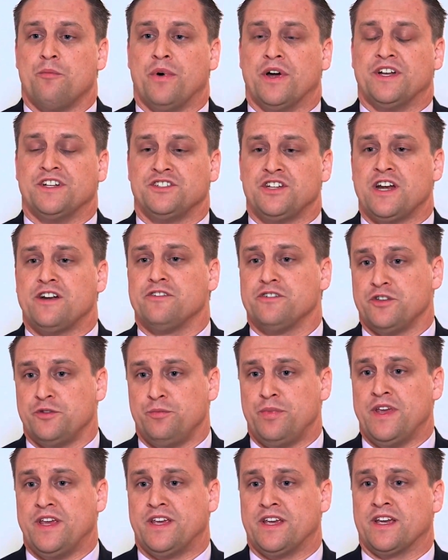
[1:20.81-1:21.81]
But generally
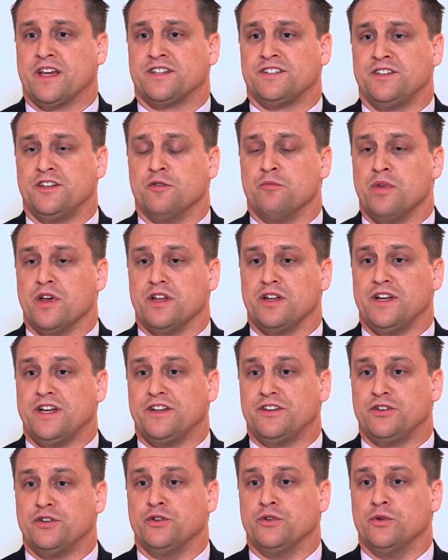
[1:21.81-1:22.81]
speaking, it's the
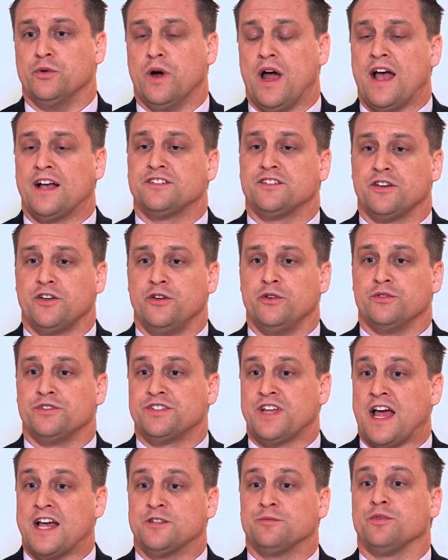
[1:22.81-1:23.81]
ability to execute
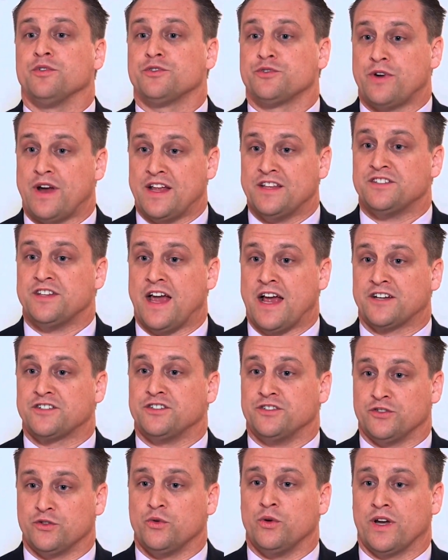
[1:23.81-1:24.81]
sizable
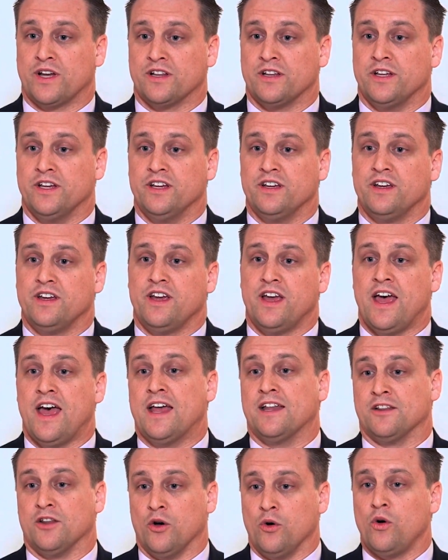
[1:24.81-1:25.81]
transactions quickly
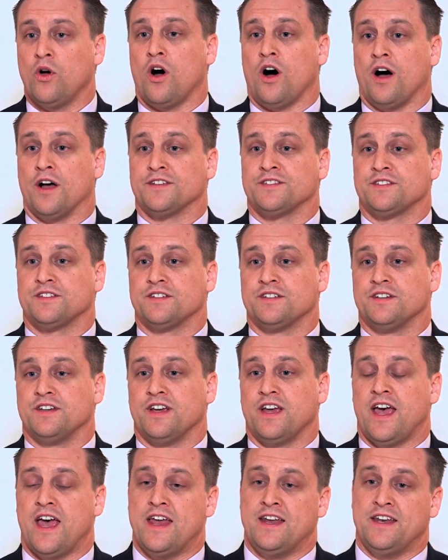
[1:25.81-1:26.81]
at low cost
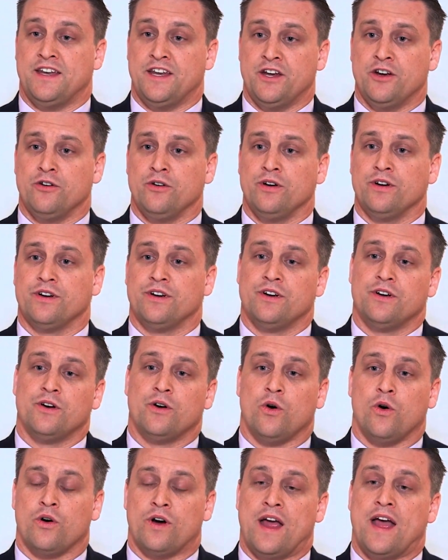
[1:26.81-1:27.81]
and near
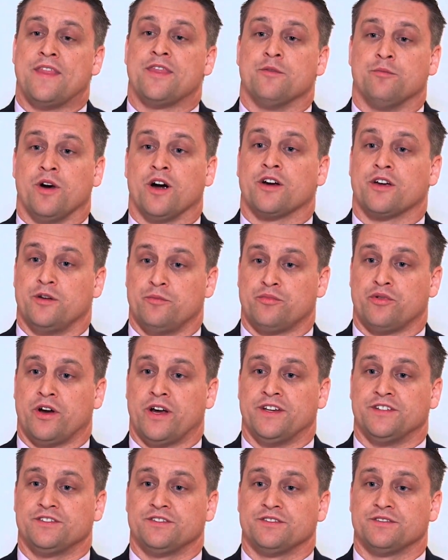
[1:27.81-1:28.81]
or at the market
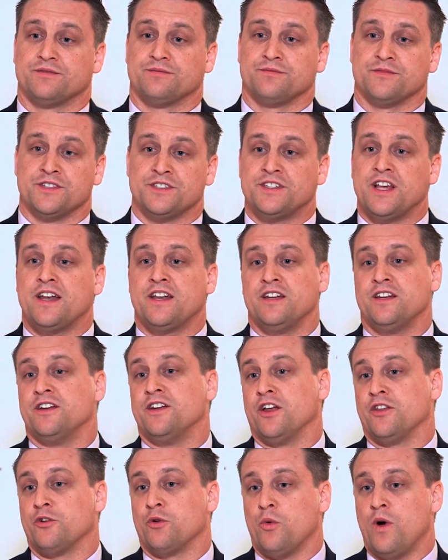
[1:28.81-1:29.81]
price. Said in
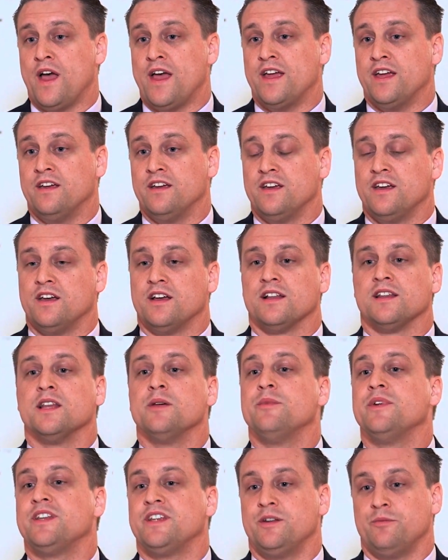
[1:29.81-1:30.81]
another way,
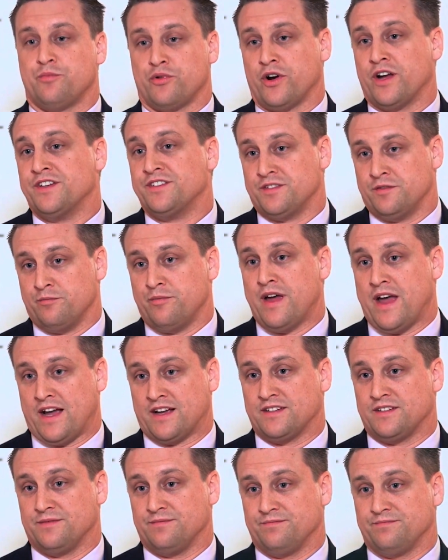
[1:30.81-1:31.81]
limited price
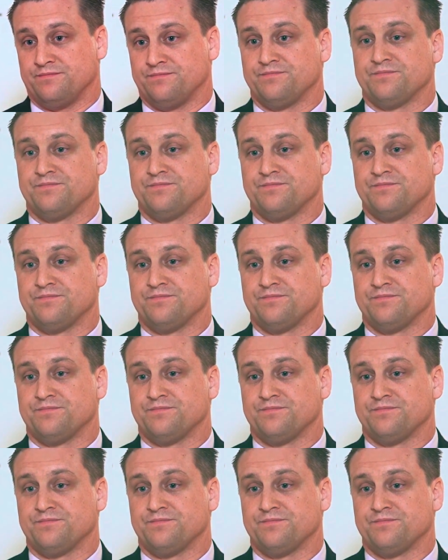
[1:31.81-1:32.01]
impact.